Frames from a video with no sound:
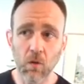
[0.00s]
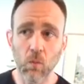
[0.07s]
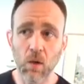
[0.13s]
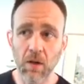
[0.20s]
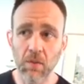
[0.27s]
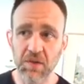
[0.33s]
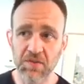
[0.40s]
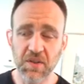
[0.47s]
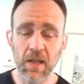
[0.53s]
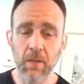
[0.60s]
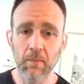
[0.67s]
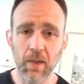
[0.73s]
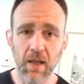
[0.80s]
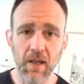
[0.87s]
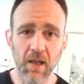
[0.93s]
whereas they
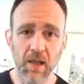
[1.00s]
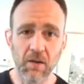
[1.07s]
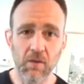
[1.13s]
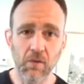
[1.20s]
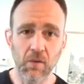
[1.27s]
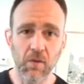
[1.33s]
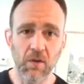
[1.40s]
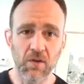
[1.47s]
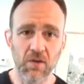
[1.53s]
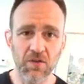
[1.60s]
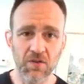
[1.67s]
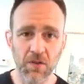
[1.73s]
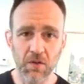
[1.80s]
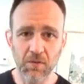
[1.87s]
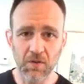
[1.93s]
may have
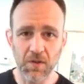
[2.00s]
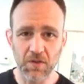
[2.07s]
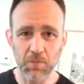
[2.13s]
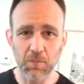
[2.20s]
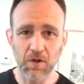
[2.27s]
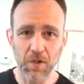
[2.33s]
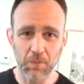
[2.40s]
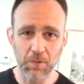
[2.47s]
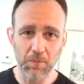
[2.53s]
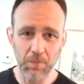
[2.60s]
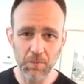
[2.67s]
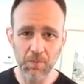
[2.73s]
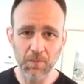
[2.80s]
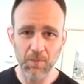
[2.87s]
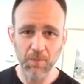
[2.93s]
solved this
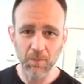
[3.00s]
problem